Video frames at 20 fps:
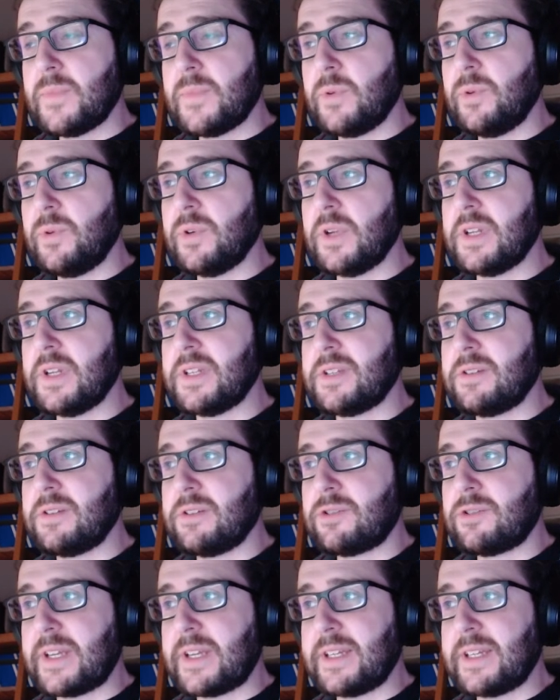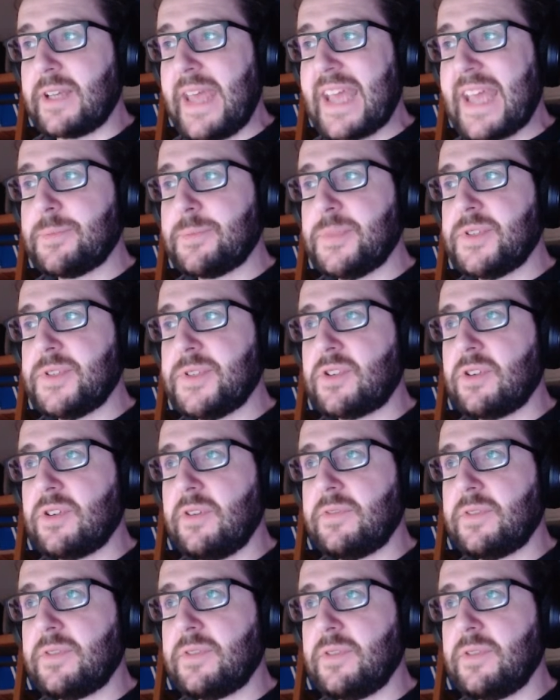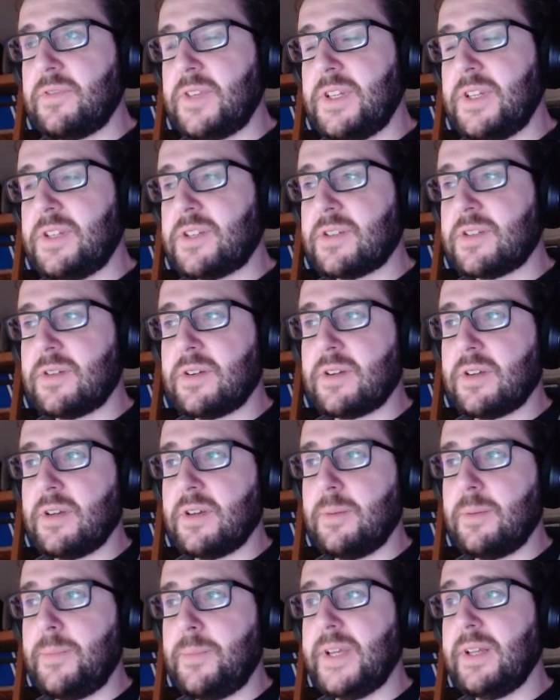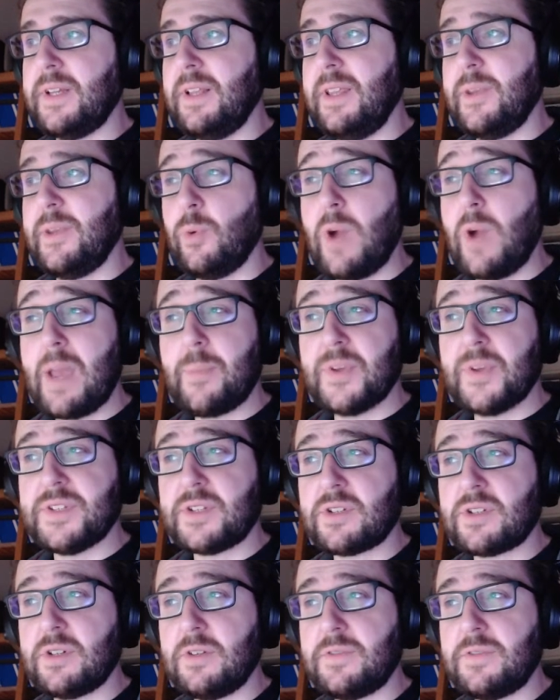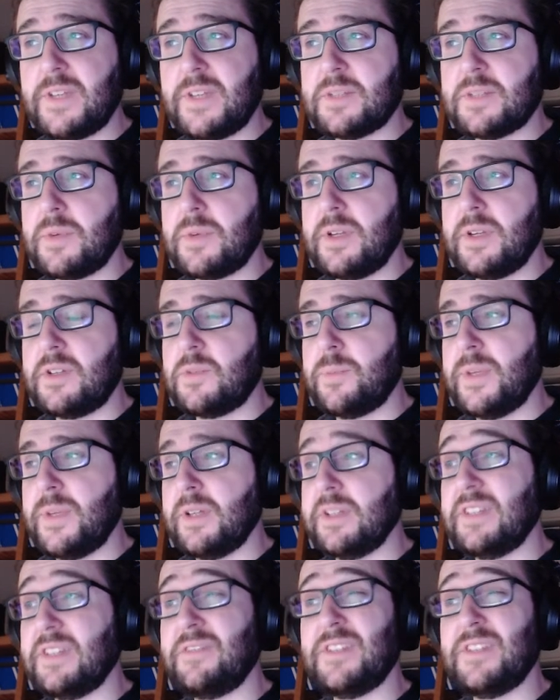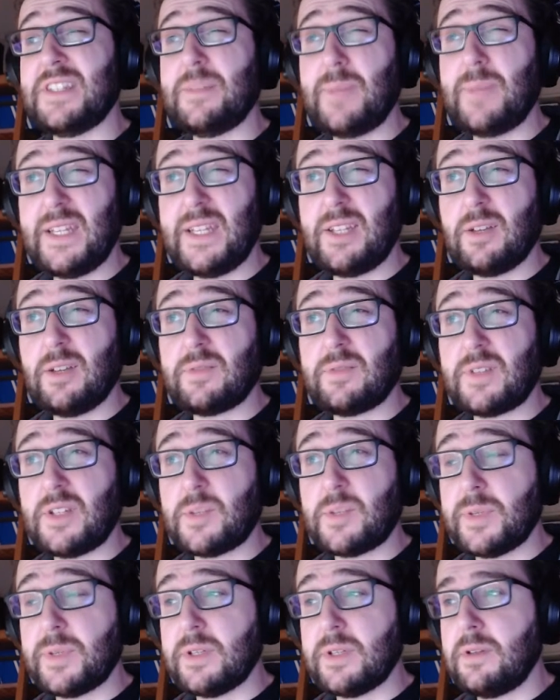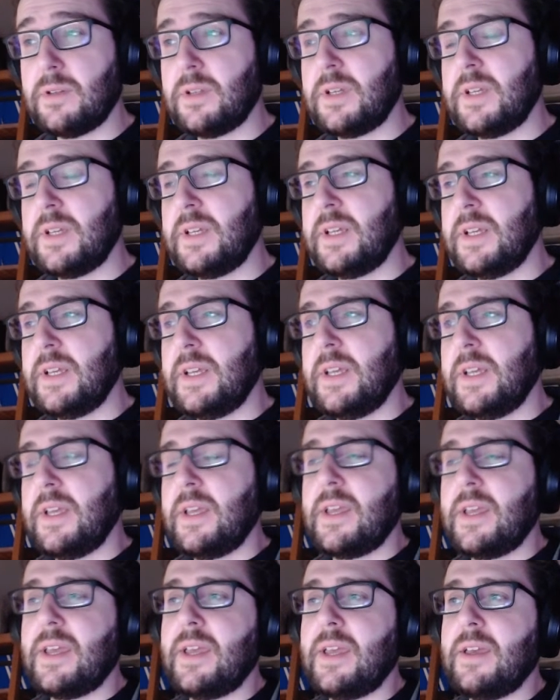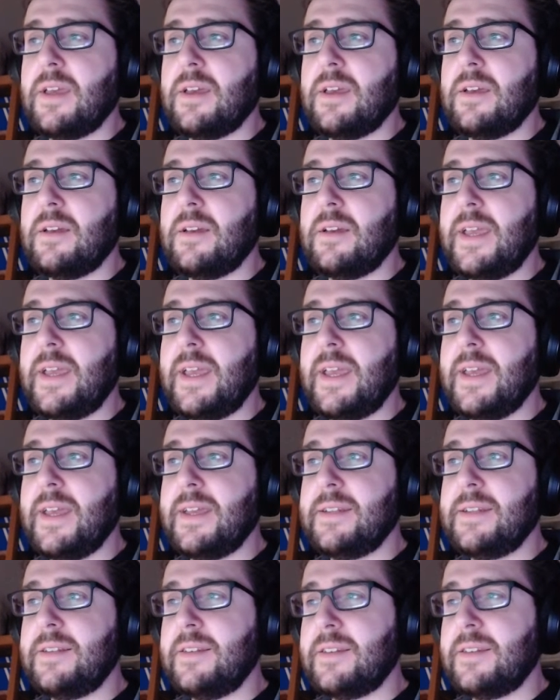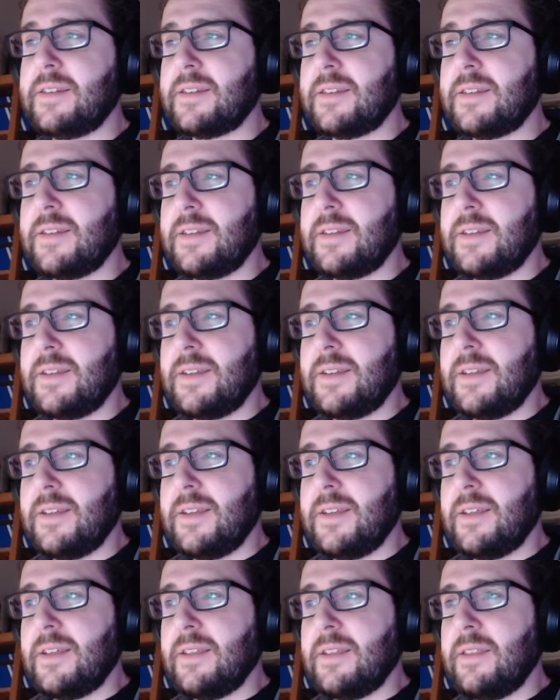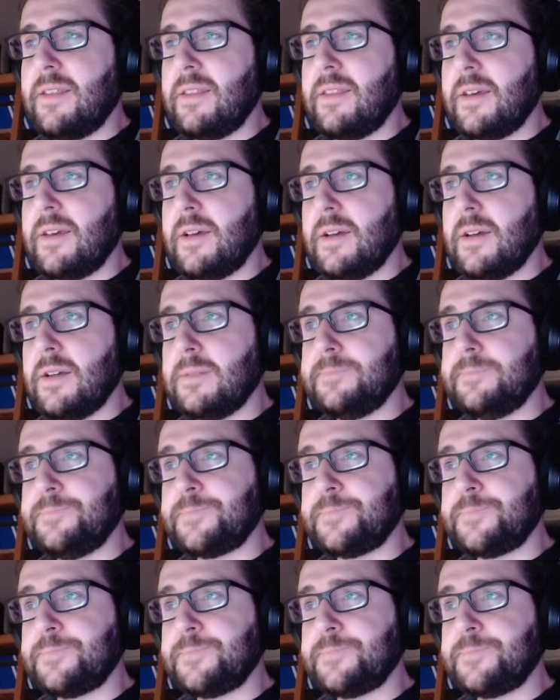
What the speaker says: We're going to track the X position of each pill, the Y position of each pill, the visibility of each pill, and the